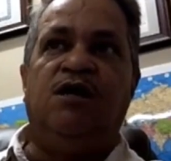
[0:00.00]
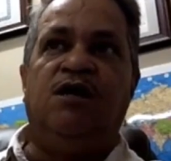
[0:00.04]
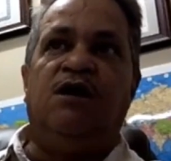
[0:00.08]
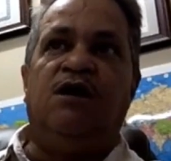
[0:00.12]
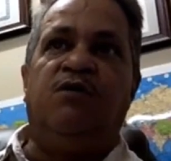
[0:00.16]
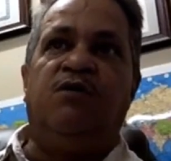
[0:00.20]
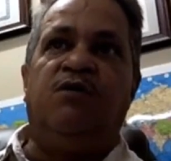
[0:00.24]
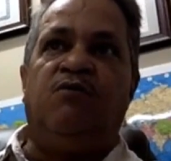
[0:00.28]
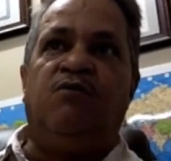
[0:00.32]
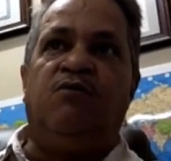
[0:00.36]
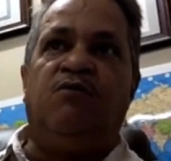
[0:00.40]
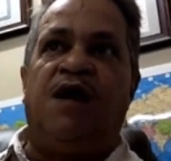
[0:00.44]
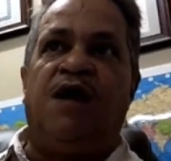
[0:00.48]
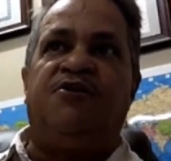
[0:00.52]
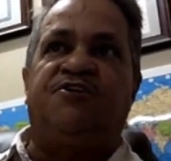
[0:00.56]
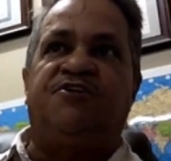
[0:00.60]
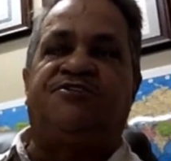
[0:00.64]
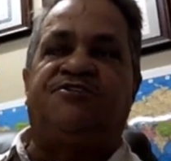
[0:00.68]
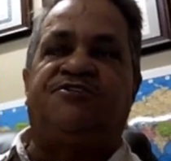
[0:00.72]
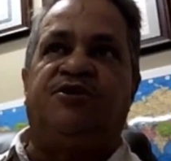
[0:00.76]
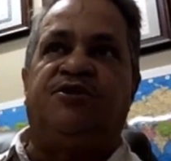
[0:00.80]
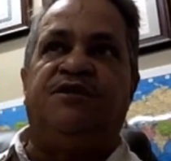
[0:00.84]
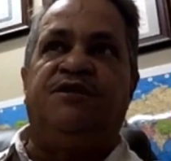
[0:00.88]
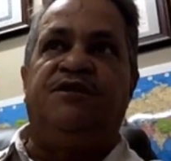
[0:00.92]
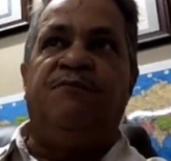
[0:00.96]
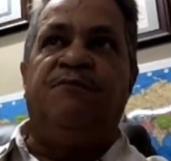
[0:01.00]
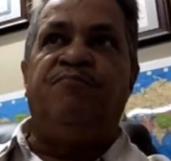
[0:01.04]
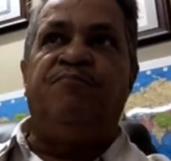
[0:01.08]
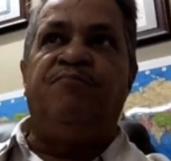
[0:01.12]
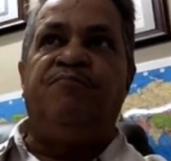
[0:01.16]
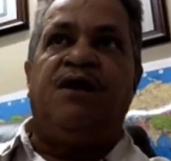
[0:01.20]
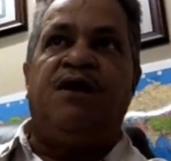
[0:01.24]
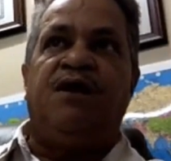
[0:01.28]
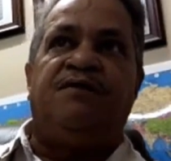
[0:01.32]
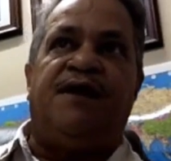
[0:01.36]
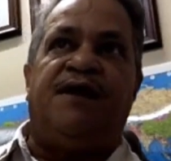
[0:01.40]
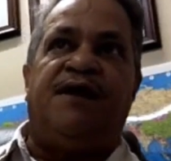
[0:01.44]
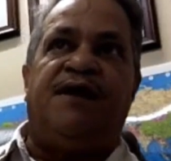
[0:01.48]
We've understood
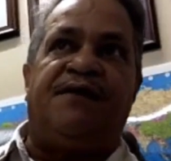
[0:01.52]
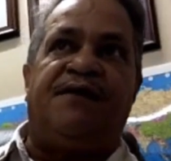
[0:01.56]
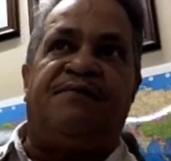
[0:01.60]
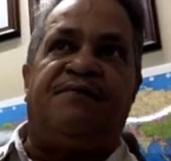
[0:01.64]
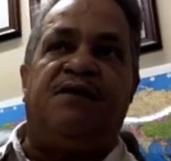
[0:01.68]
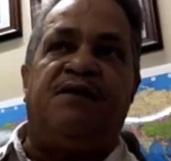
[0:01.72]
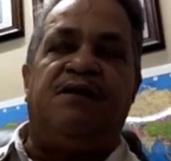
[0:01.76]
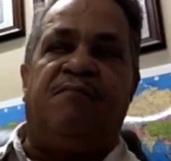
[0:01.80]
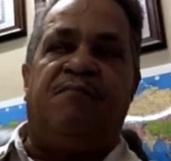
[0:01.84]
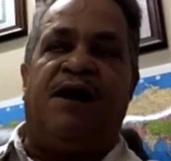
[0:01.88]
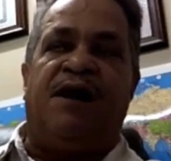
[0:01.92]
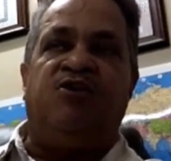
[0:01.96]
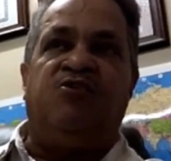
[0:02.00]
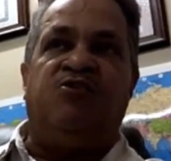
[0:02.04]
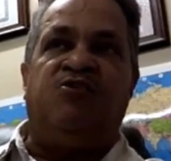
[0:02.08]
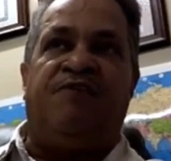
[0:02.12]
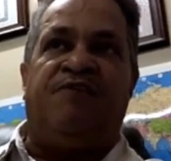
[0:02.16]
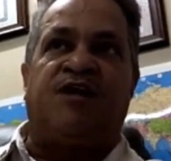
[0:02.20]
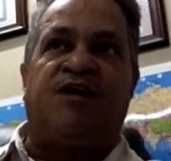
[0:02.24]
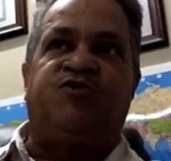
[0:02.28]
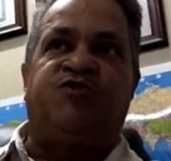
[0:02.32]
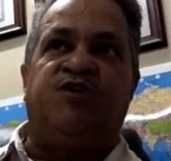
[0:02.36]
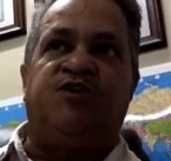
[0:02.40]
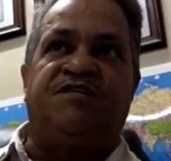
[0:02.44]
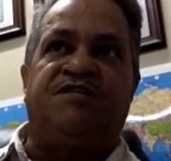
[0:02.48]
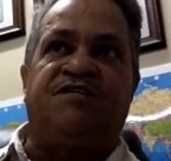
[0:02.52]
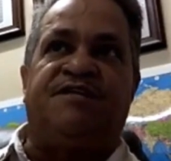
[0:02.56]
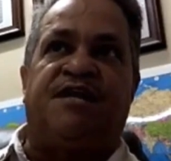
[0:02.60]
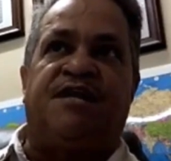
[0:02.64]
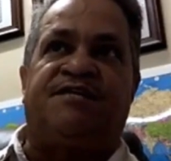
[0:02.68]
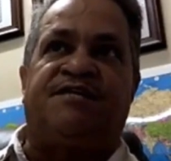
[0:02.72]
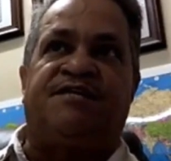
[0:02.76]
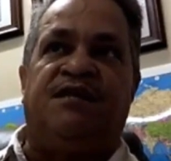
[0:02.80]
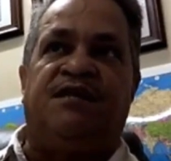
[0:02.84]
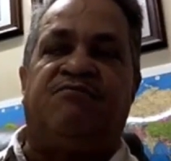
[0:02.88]
that the manufacturing sector